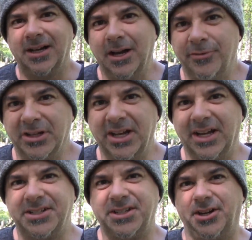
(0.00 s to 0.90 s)
Ivan
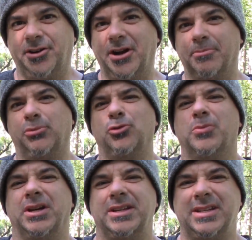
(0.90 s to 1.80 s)
Katz here at
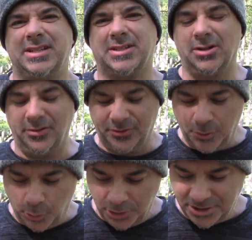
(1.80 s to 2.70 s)
Bluemont Disc Golf
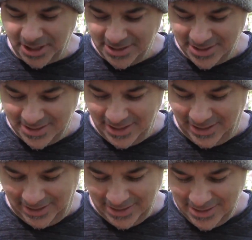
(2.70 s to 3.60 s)
Course, and
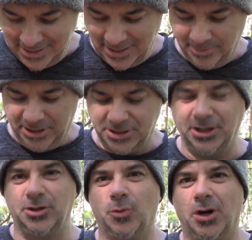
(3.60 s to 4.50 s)
today I'm going to
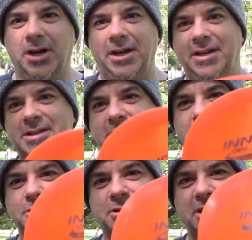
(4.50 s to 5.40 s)
tell you why
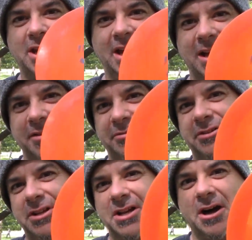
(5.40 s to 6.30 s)
you need to have
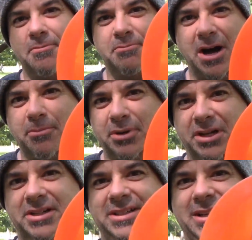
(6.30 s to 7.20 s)
a
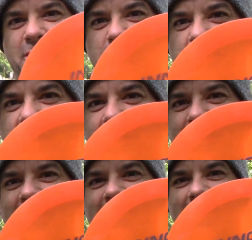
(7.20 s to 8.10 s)
Mamba in your bag.
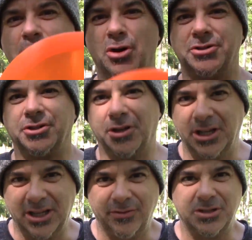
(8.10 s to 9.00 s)
I'm also going
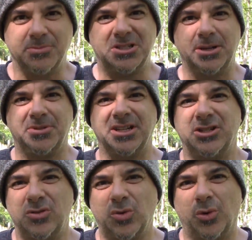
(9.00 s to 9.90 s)
to give you some tips and
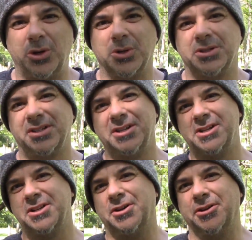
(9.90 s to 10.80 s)
tutorials
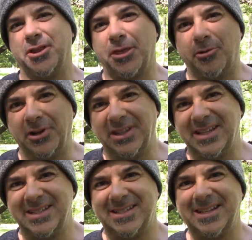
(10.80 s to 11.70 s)
on throwing
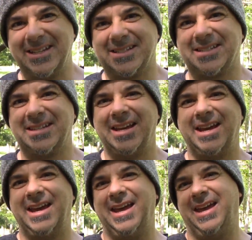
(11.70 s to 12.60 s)
these discs
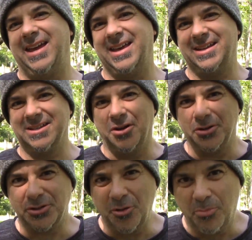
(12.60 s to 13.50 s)
and
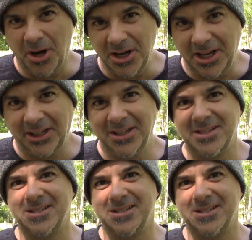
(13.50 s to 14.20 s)
also putting.